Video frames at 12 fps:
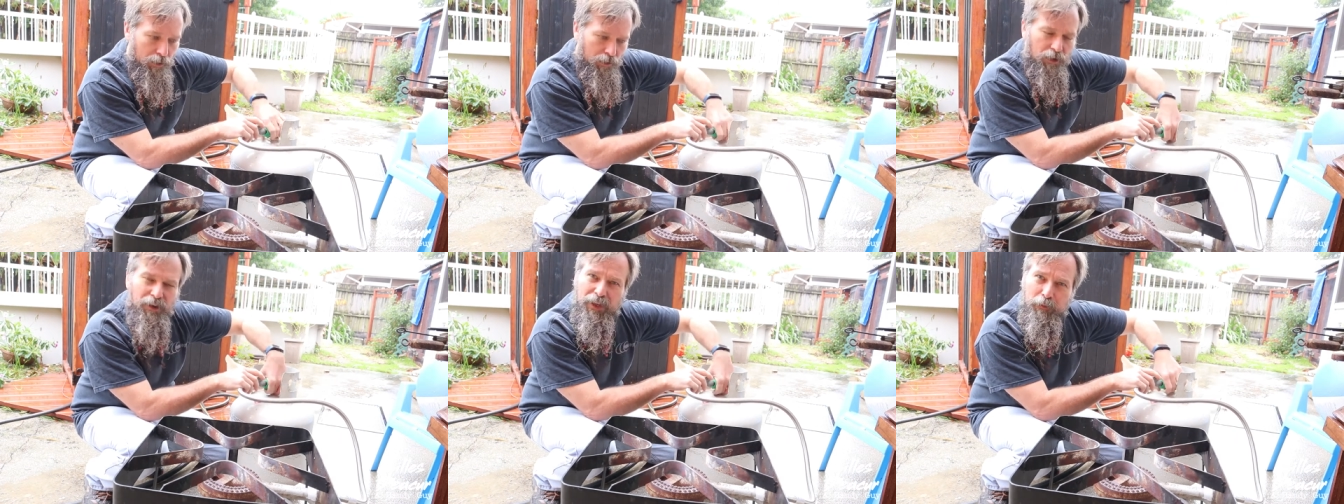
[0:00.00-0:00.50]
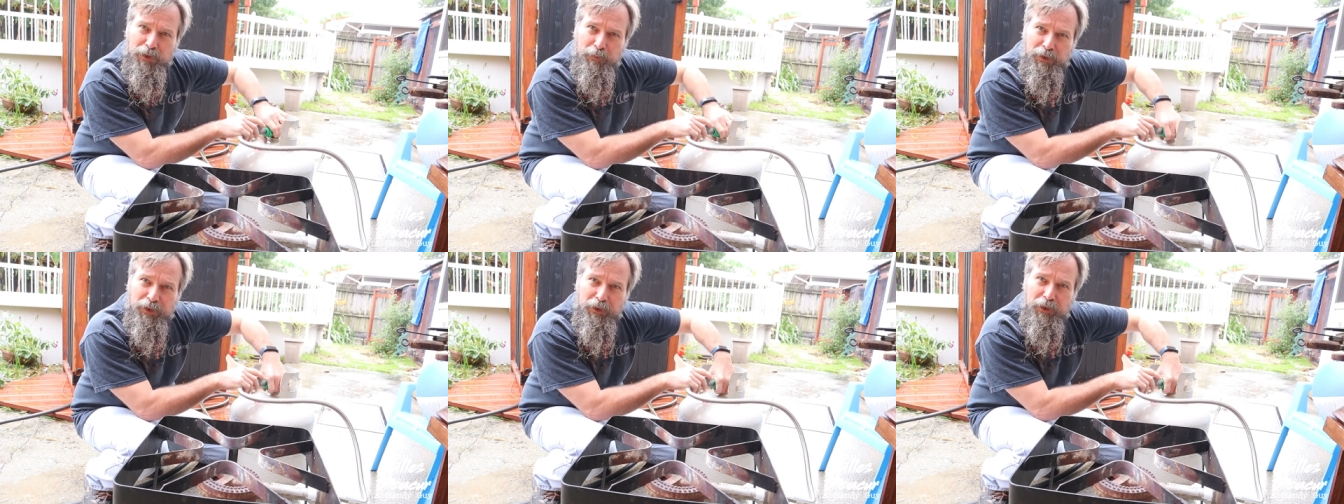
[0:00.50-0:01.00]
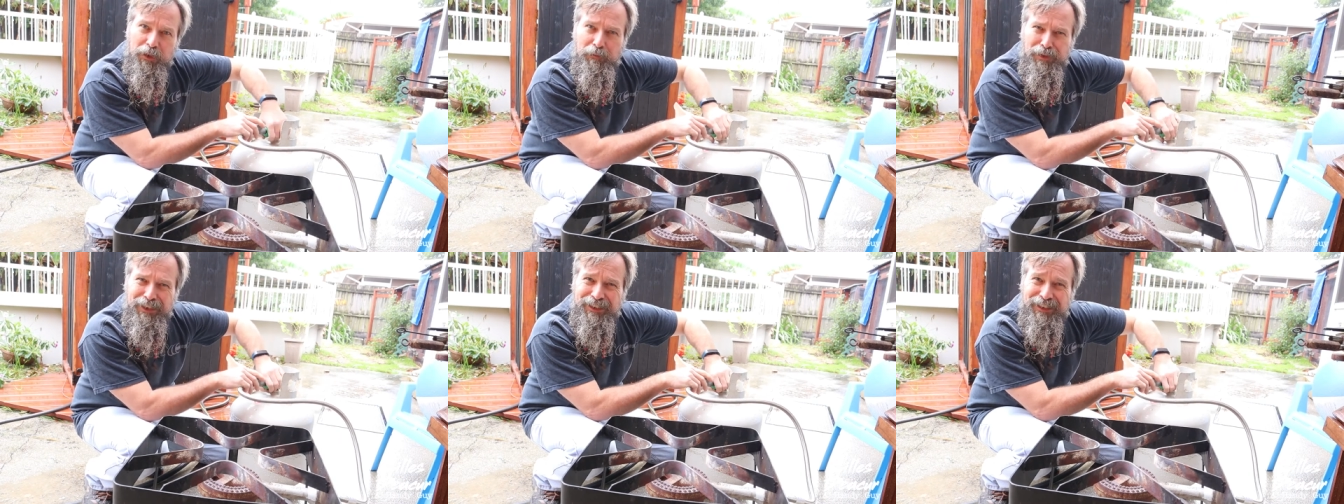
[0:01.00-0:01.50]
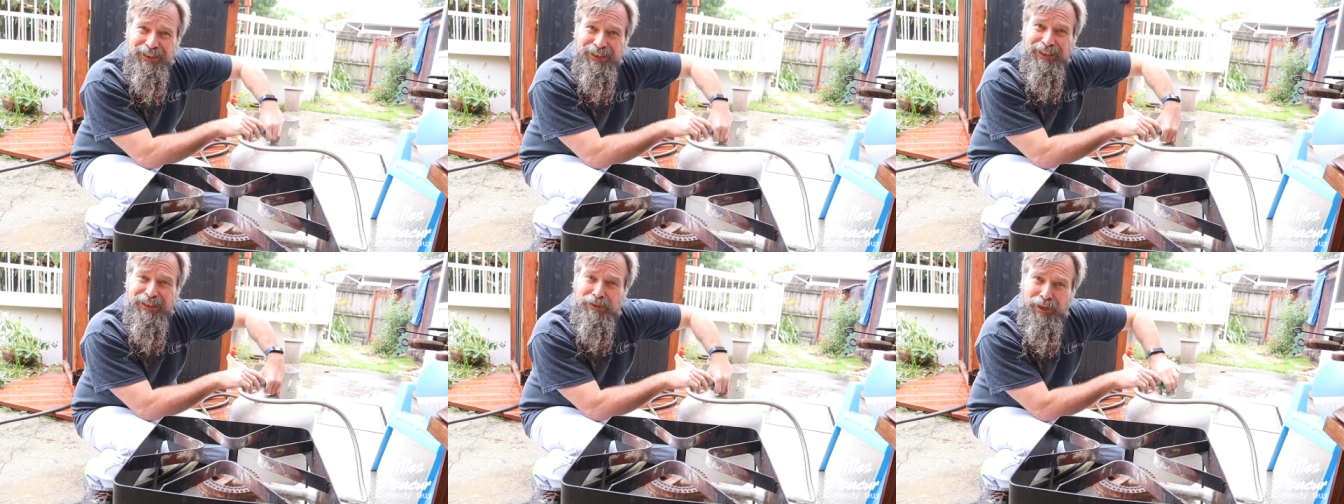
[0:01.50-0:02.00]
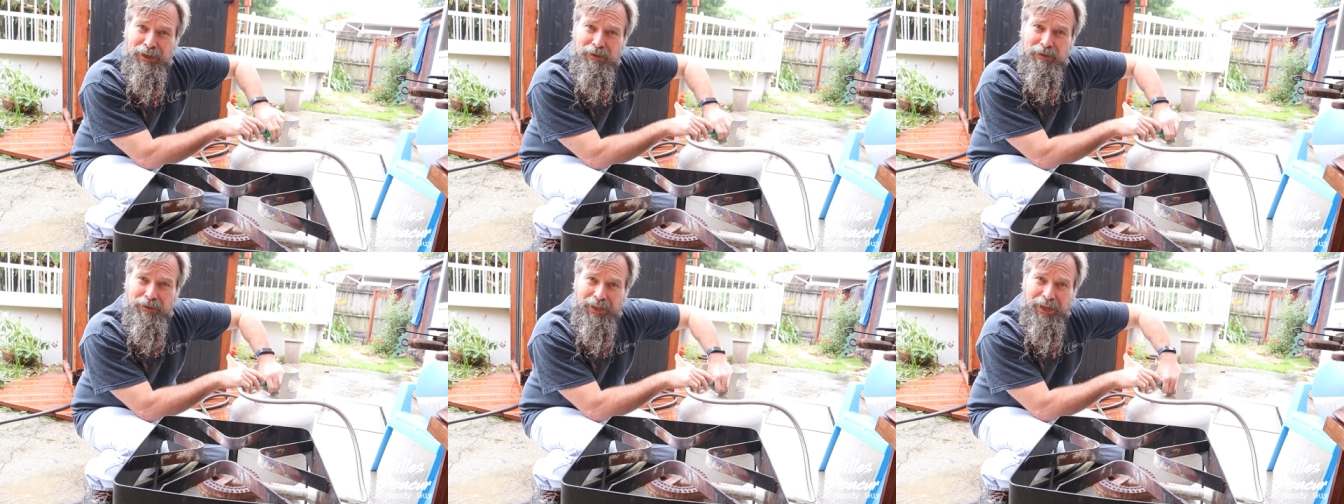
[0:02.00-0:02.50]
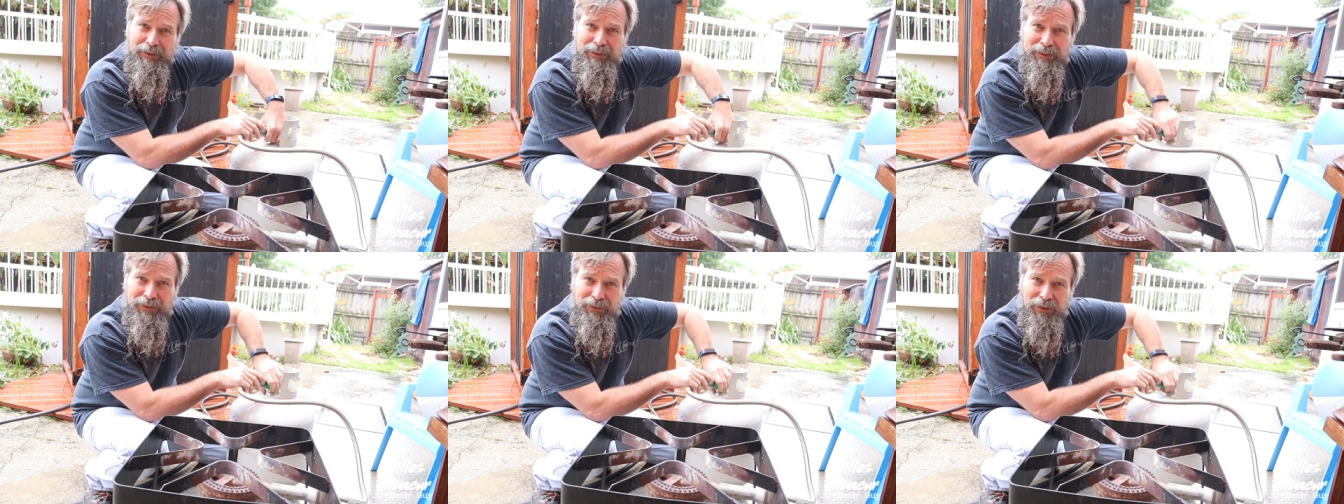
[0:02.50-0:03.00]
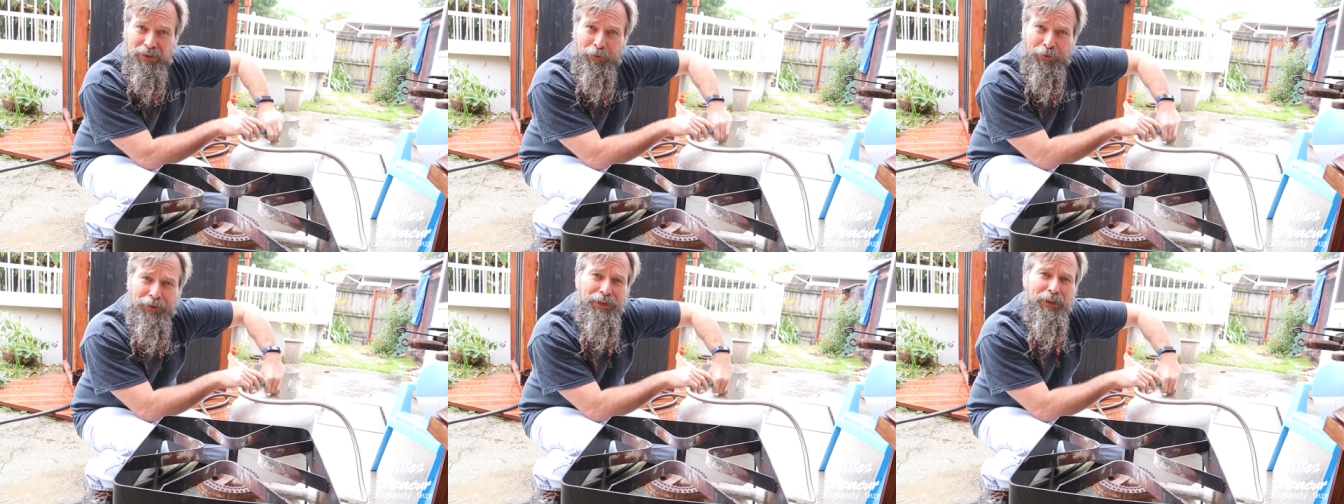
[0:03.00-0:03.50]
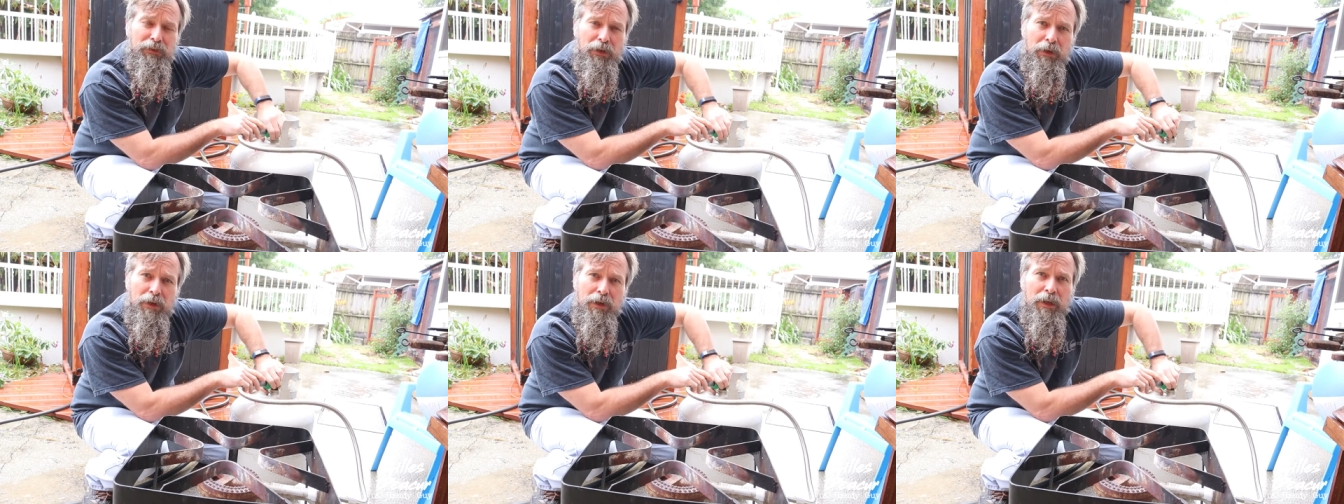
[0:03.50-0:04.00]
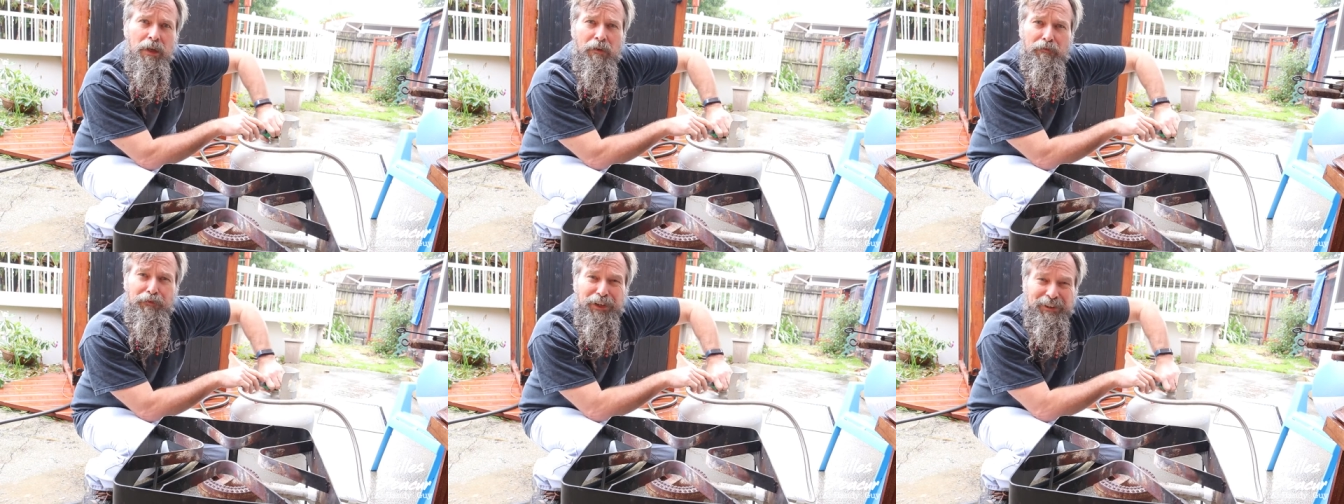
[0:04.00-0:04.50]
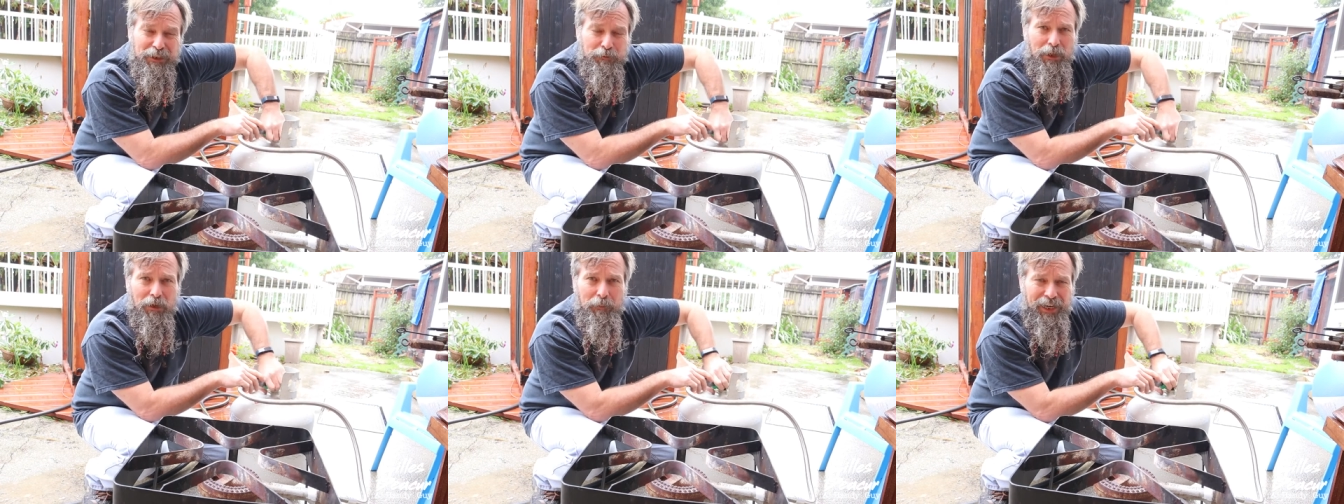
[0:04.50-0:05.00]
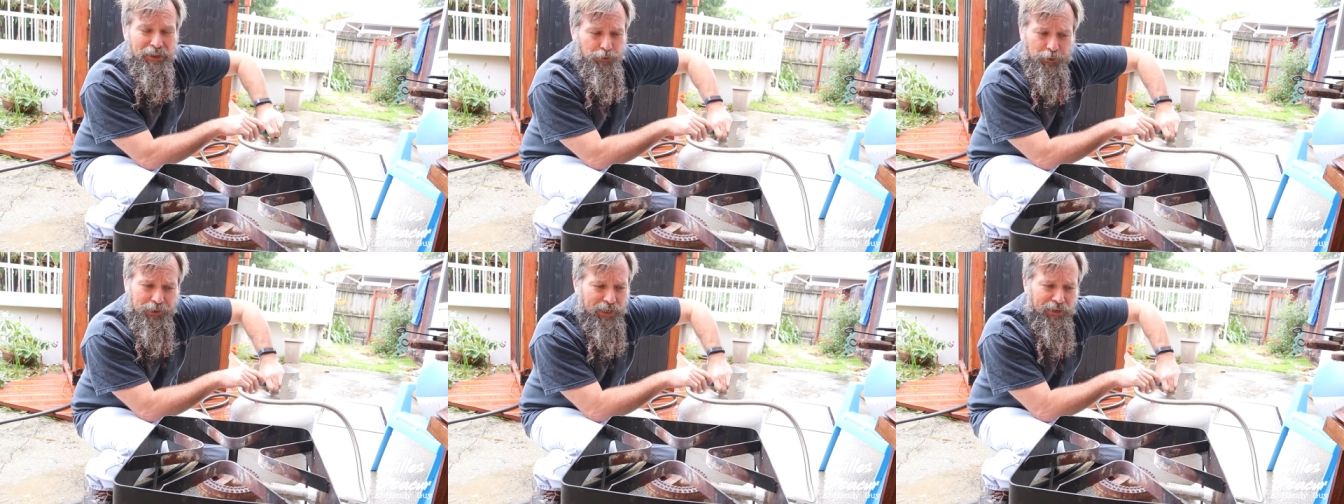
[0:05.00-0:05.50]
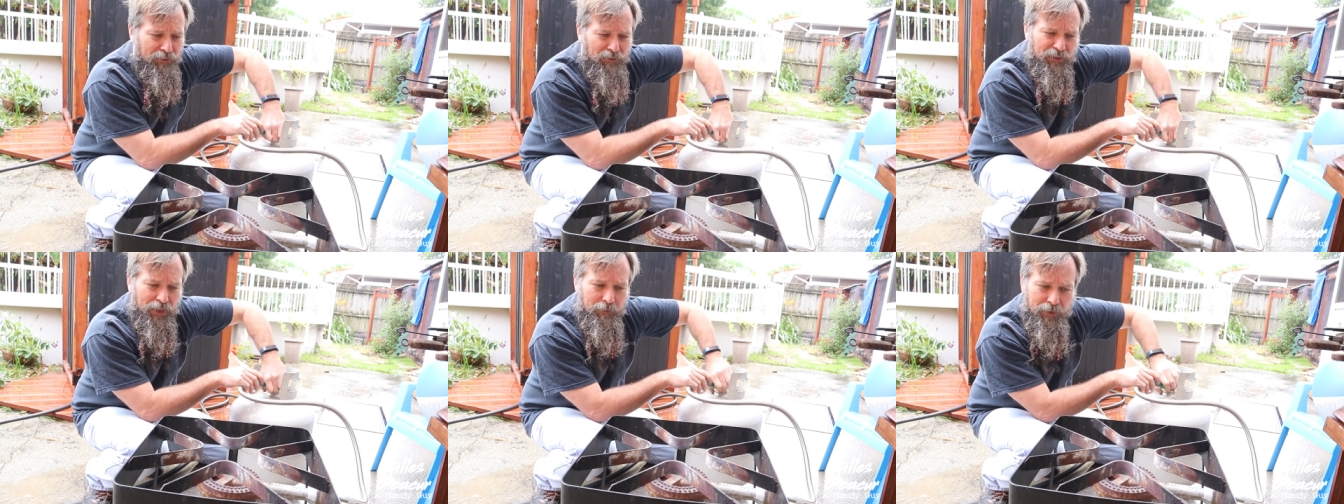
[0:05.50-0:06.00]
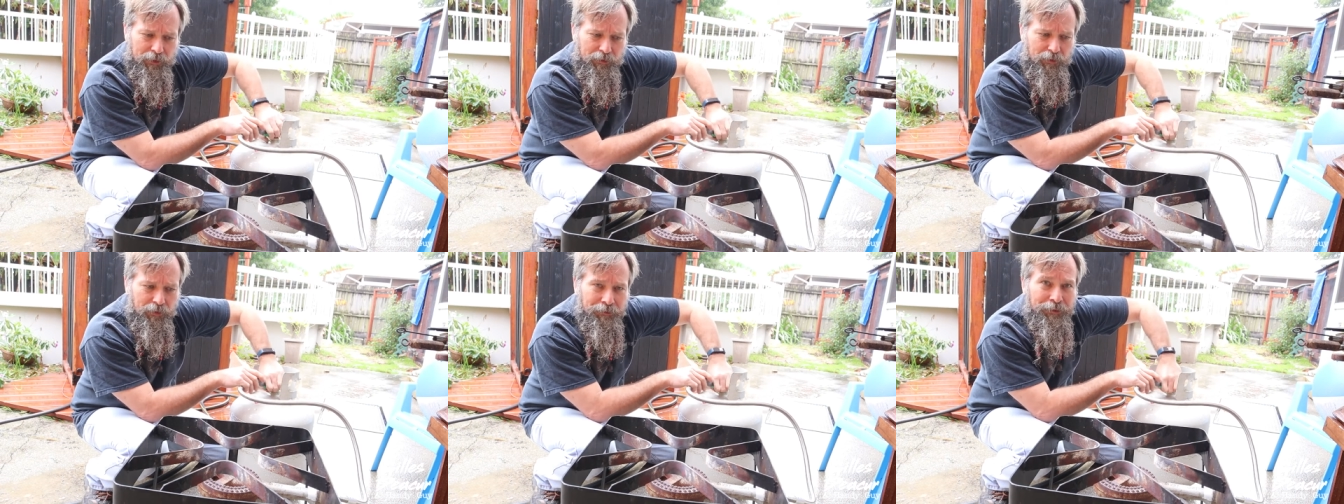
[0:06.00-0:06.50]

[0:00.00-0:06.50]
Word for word: Uh, that works pretty good, but uh, the disadvantage of that is it's very small batch. You can't get the same amount of